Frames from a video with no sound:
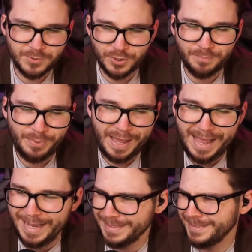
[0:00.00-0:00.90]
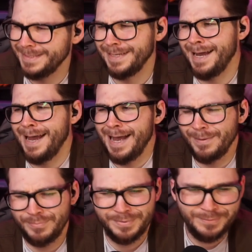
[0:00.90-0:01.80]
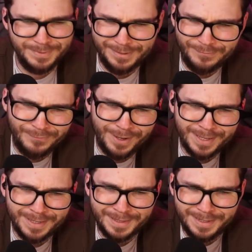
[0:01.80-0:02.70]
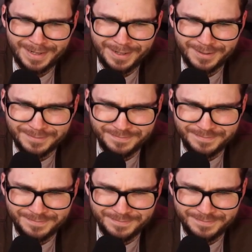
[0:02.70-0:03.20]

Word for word: your bag. Stop. What a fucking liar.